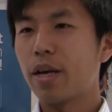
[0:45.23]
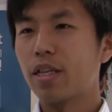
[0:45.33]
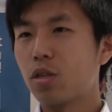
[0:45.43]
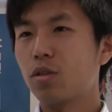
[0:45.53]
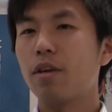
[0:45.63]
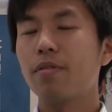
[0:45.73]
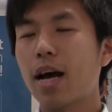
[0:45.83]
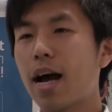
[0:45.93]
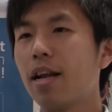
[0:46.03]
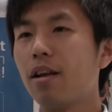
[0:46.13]
I need to have a
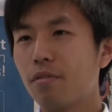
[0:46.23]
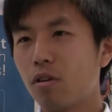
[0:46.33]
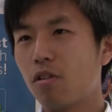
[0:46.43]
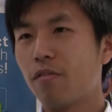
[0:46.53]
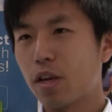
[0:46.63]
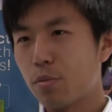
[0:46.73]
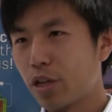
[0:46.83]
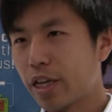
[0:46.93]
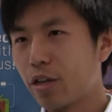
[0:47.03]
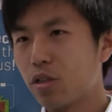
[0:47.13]
high level of
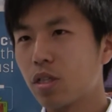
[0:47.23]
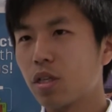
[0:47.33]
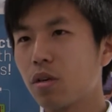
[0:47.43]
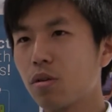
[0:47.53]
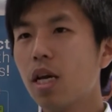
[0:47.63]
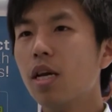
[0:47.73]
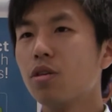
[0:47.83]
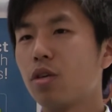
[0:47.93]
communication skills.